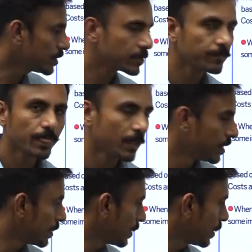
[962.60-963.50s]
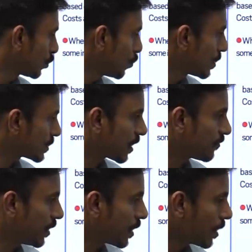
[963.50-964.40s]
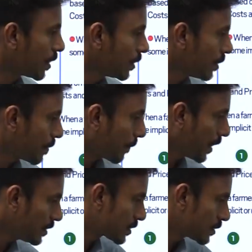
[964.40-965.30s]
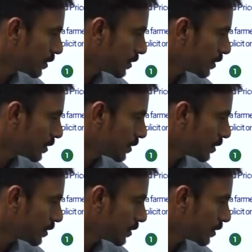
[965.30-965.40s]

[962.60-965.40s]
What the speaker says: is A2 plus FL plus